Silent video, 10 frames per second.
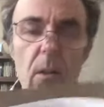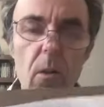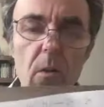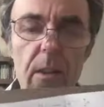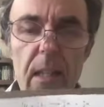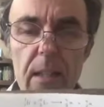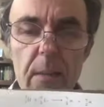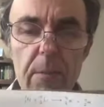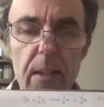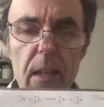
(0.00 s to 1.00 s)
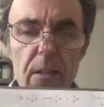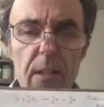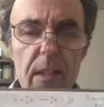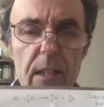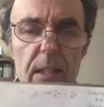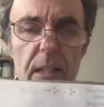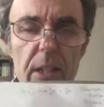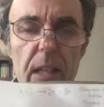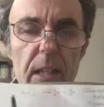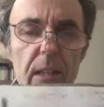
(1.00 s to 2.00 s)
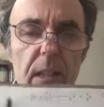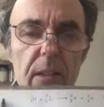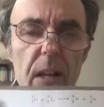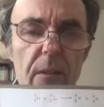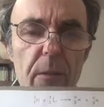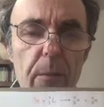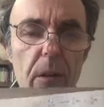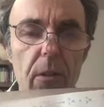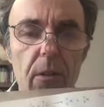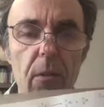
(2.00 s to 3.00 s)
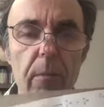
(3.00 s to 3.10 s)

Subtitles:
What that something else is yet another alpha particle.